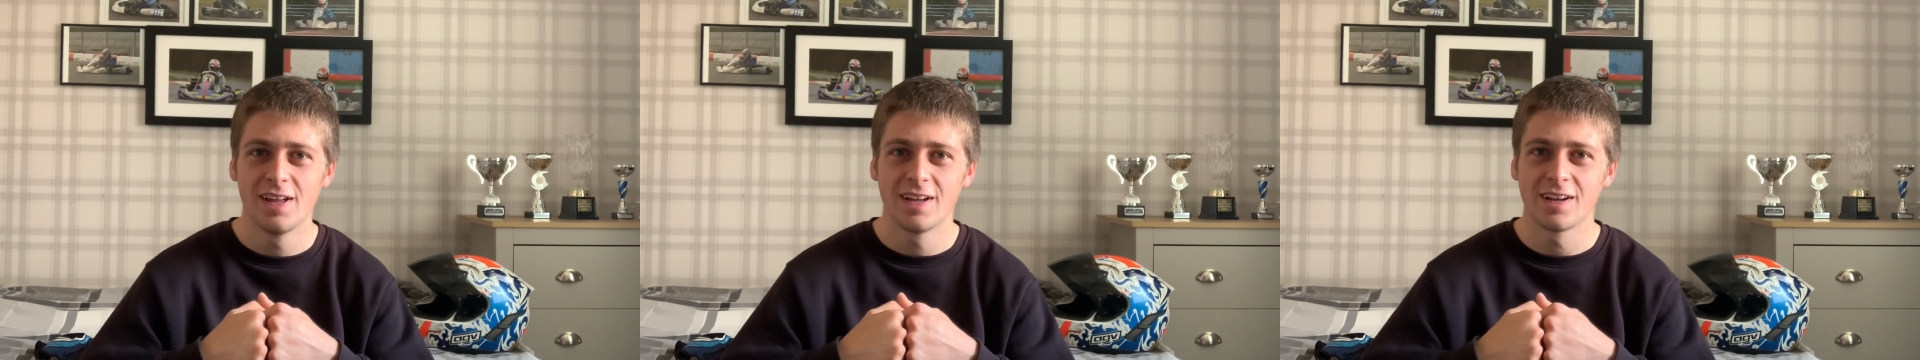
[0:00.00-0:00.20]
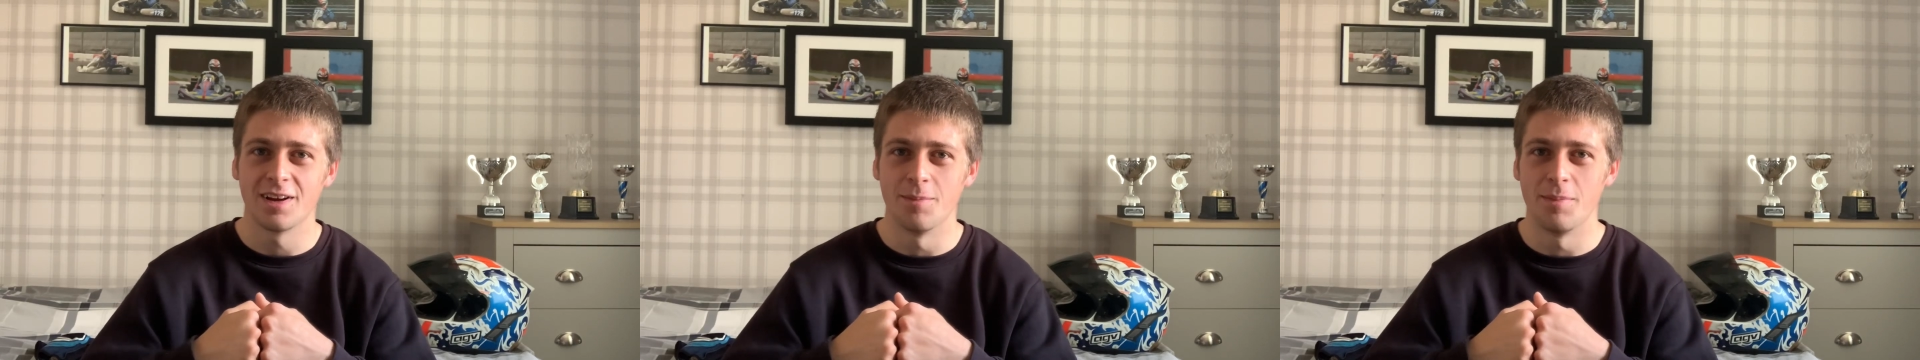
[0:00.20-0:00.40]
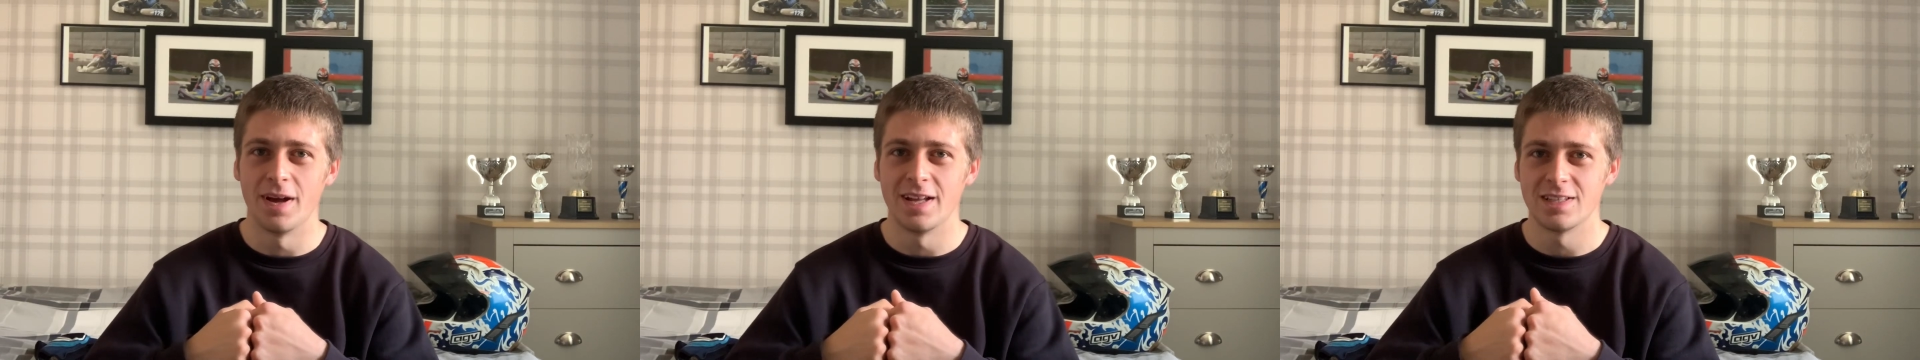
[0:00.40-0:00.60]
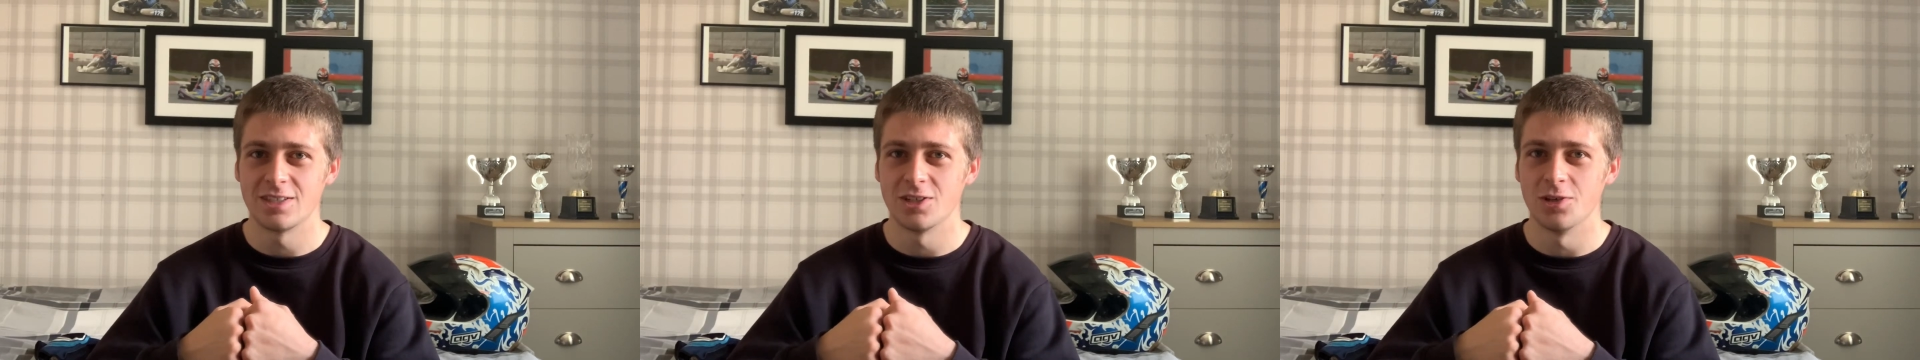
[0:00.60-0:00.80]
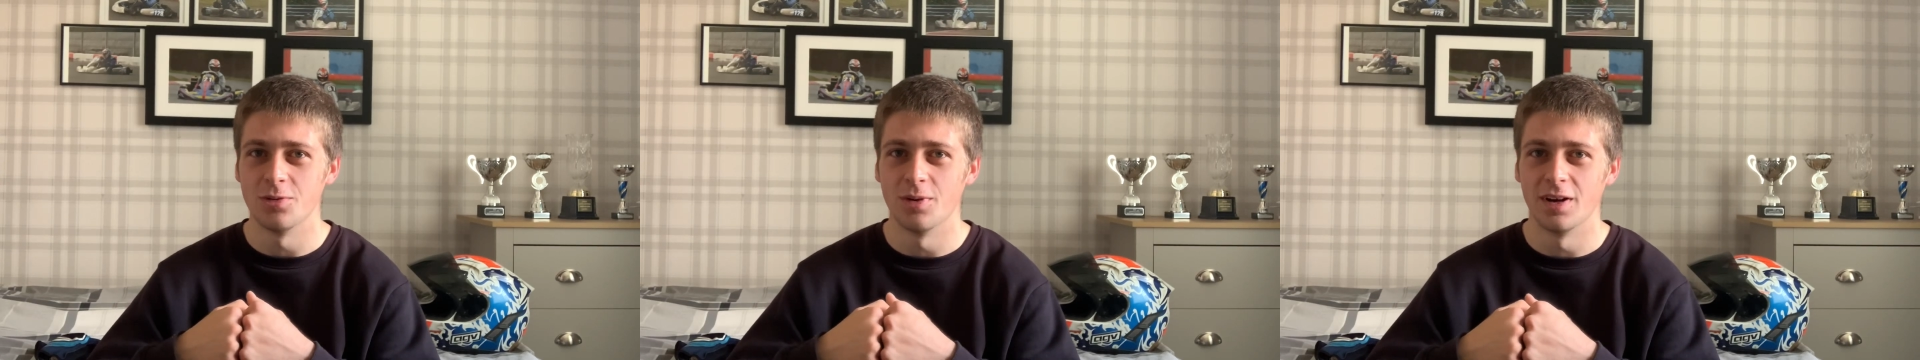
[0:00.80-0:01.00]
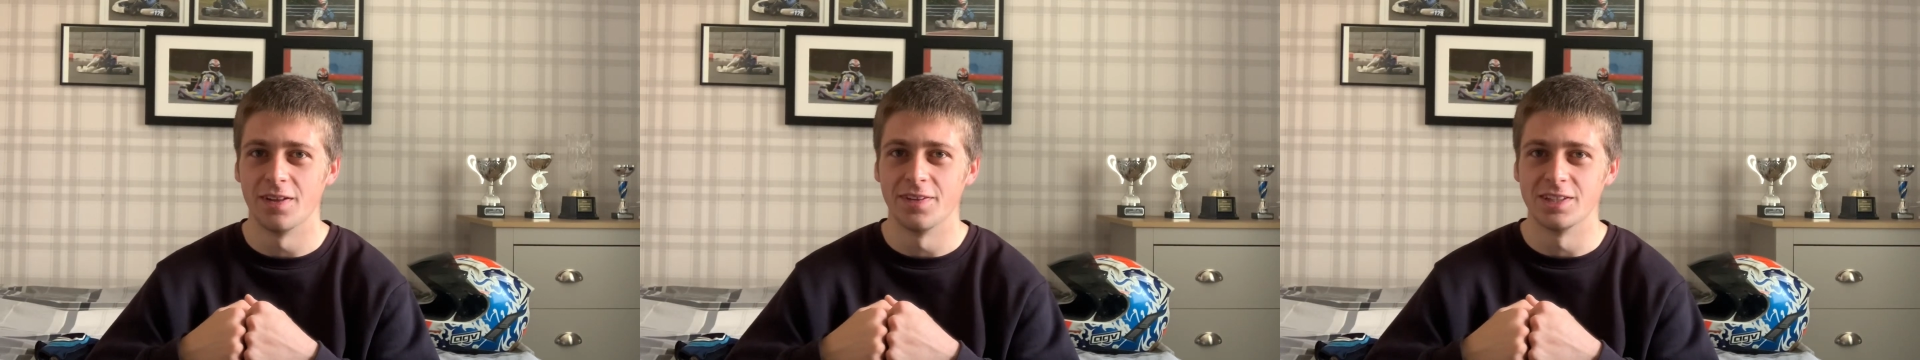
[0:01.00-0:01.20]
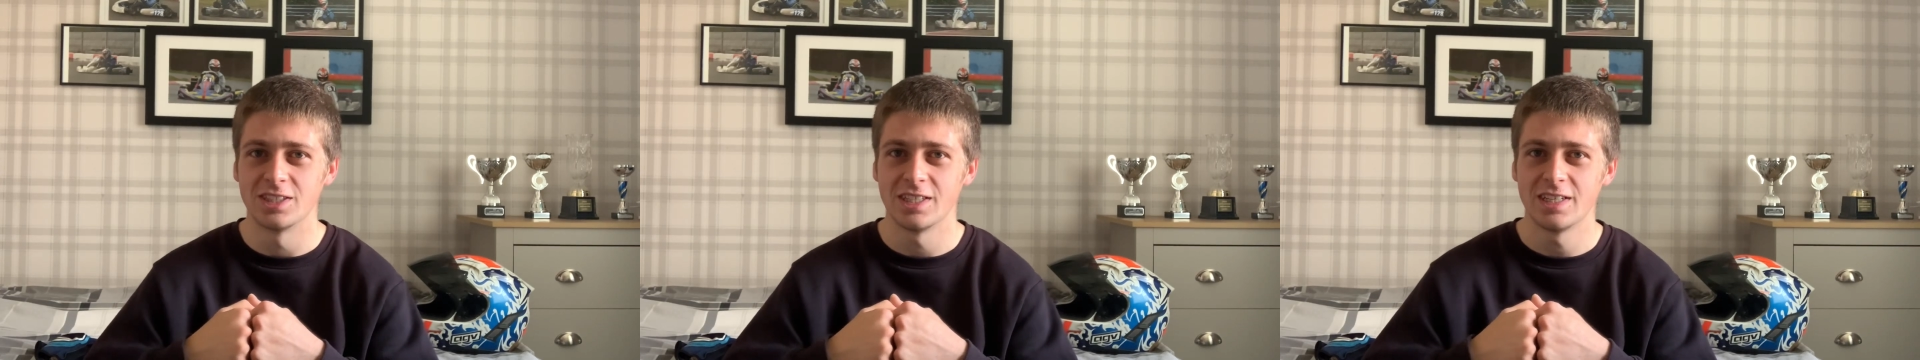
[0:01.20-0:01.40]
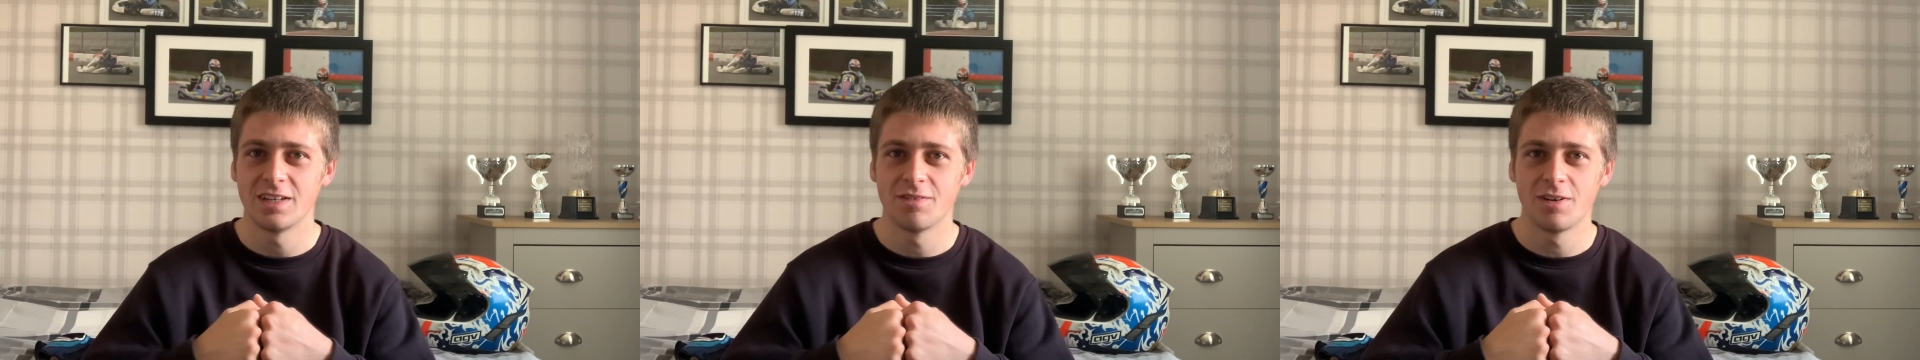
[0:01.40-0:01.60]
compared to the
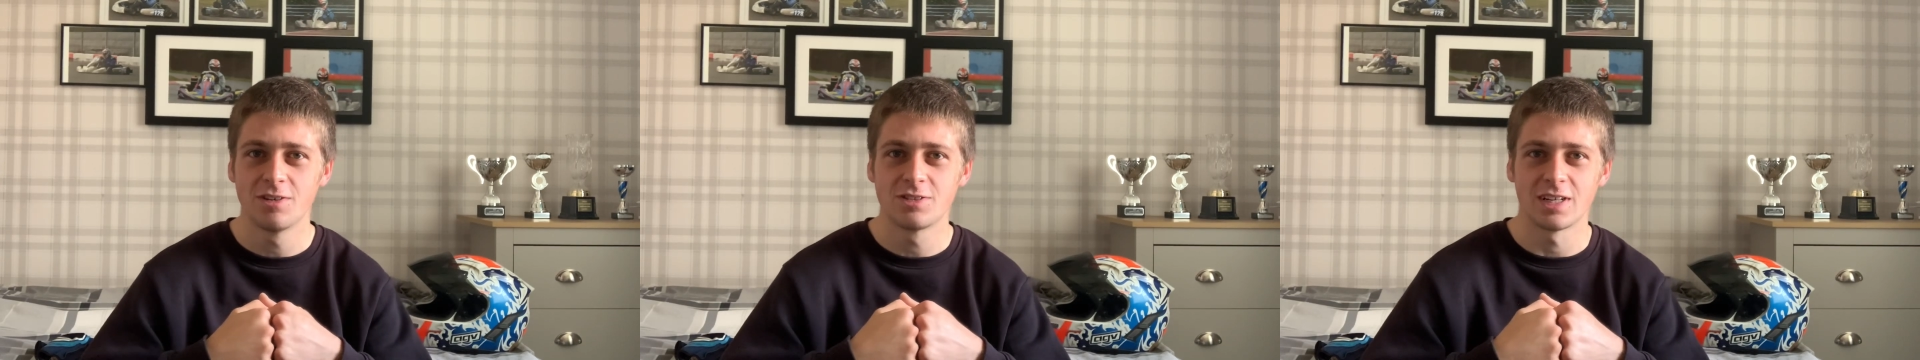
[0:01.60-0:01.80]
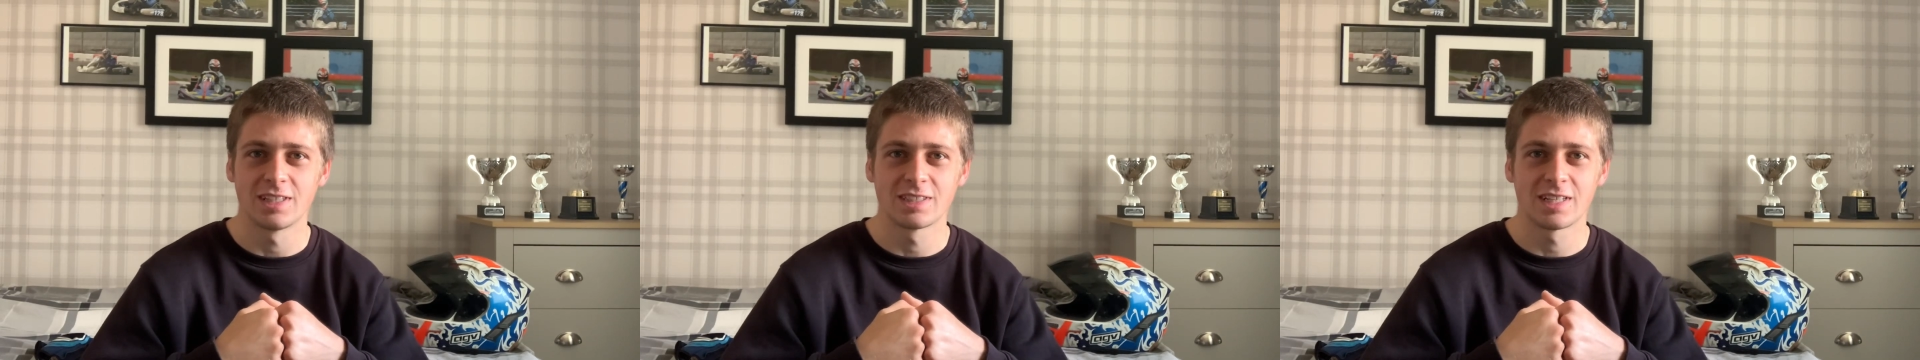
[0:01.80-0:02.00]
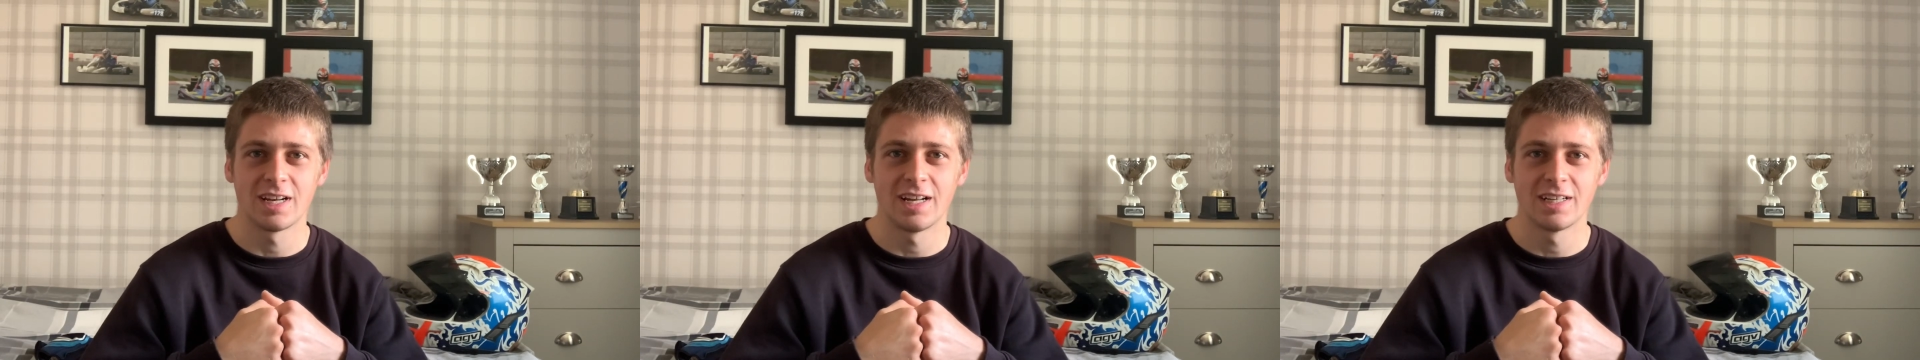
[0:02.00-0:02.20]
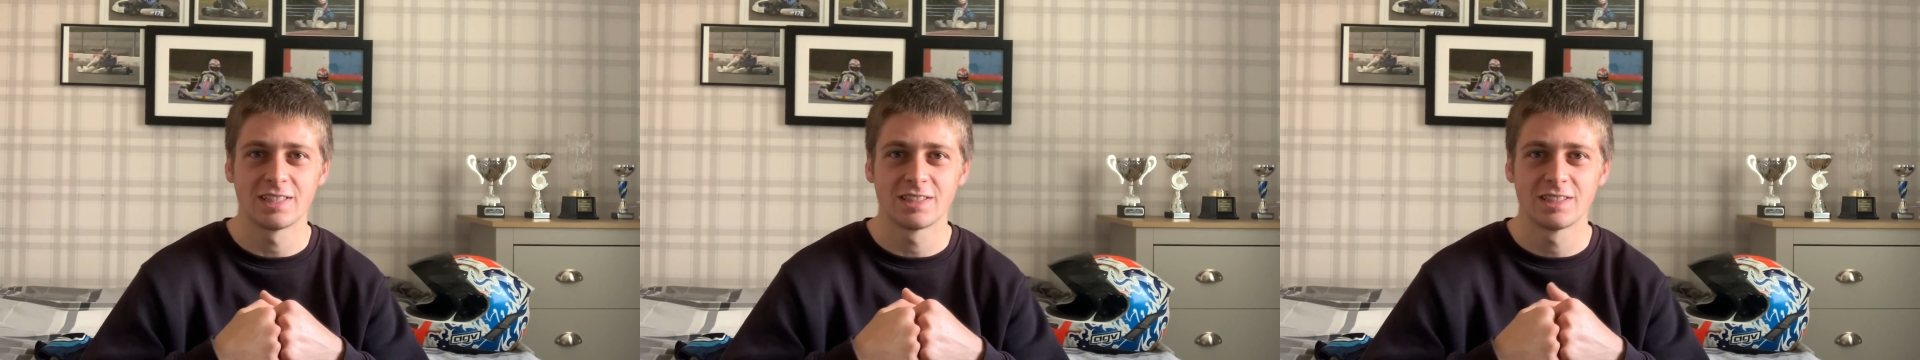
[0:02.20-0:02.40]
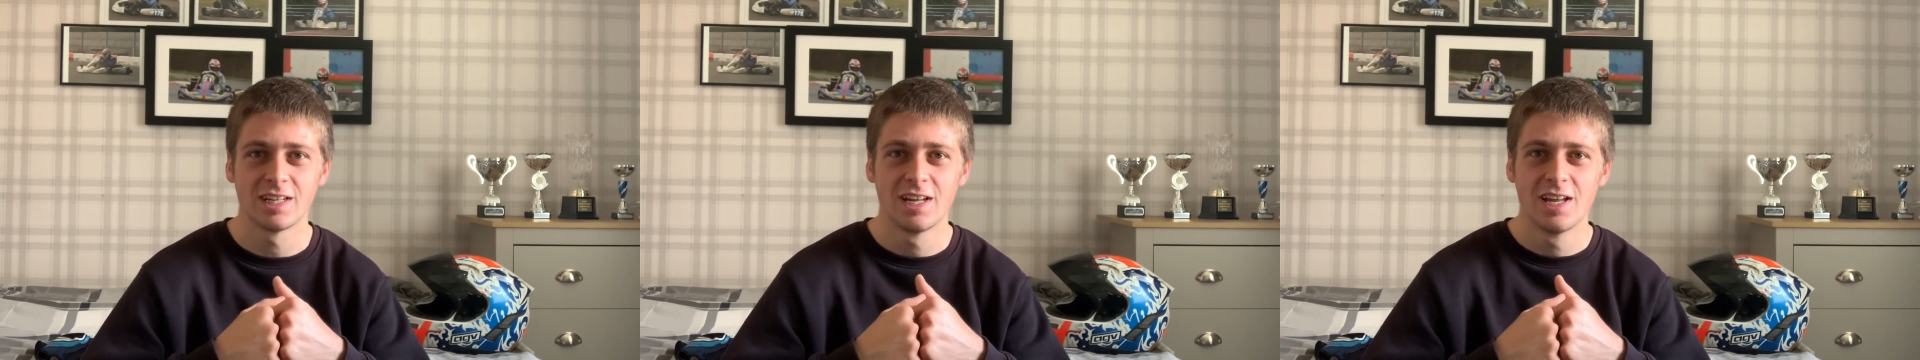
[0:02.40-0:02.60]
senior Rotax class.